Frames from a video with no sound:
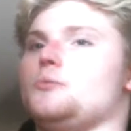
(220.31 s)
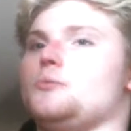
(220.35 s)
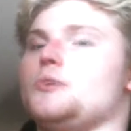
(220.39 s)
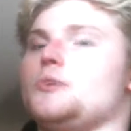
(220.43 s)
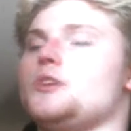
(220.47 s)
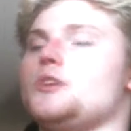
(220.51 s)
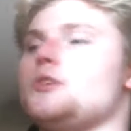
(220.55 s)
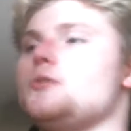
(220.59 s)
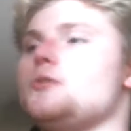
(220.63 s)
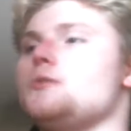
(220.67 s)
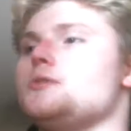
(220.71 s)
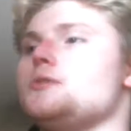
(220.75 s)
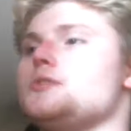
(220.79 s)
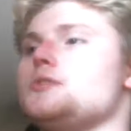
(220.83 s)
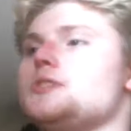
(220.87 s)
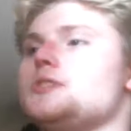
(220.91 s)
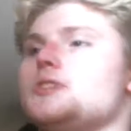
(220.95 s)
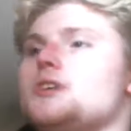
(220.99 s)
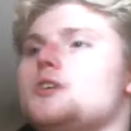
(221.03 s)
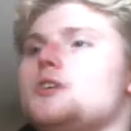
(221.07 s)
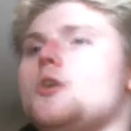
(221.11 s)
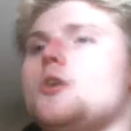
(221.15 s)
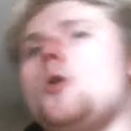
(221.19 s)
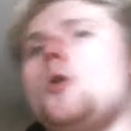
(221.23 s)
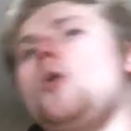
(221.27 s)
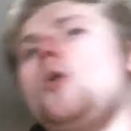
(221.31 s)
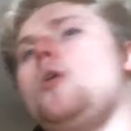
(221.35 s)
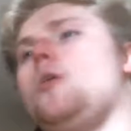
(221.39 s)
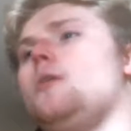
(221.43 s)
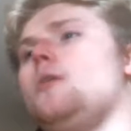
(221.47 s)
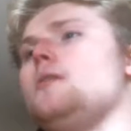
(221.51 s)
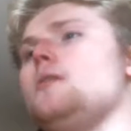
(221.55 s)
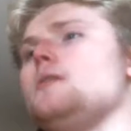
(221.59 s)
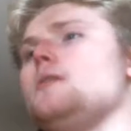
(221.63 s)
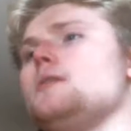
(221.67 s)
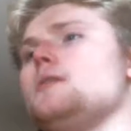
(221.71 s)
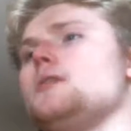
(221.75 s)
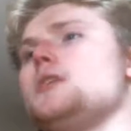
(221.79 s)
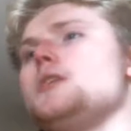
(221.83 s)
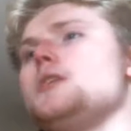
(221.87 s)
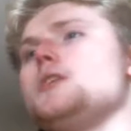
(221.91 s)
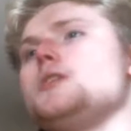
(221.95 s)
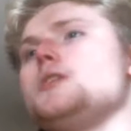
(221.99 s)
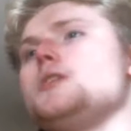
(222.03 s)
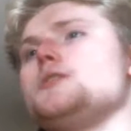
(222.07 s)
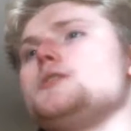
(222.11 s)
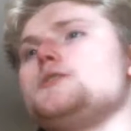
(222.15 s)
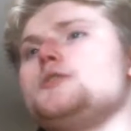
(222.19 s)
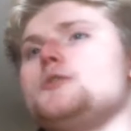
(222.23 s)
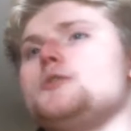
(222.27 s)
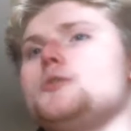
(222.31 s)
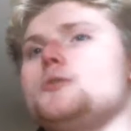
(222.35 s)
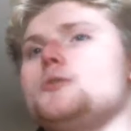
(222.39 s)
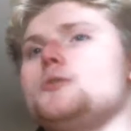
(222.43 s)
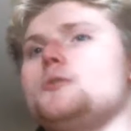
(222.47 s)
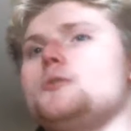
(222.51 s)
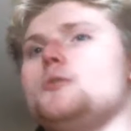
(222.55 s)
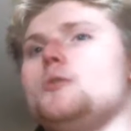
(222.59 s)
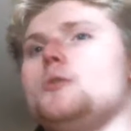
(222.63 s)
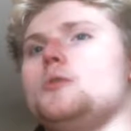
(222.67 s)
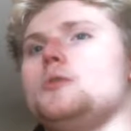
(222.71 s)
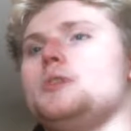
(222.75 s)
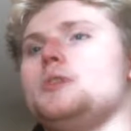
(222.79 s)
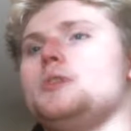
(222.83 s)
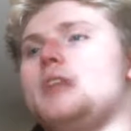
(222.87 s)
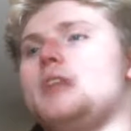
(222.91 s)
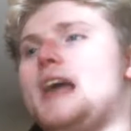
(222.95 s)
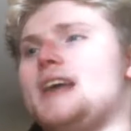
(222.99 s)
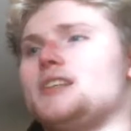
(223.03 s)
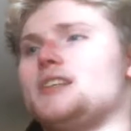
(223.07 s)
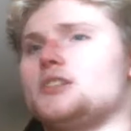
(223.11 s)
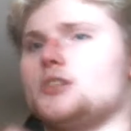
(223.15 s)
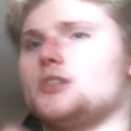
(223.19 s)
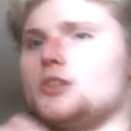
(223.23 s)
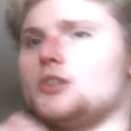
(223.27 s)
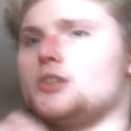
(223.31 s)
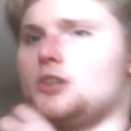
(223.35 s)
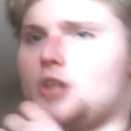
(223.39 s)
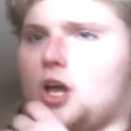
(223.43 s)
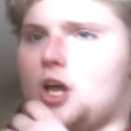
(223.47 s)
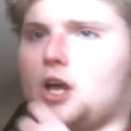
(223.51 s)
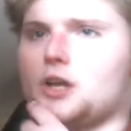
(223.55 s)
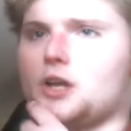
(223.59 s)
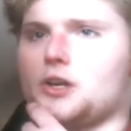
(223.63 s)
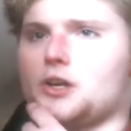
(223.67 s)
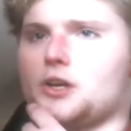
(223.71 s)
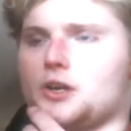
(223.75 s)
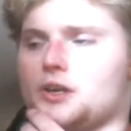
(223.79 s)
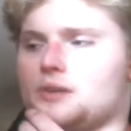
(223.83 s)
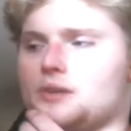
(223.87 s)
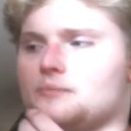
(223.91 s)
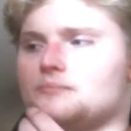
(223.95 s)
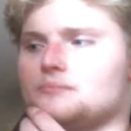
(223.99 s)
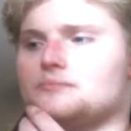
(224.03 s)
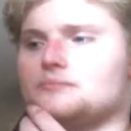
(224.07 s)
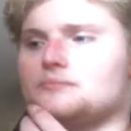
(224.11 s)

We used coal to last longer.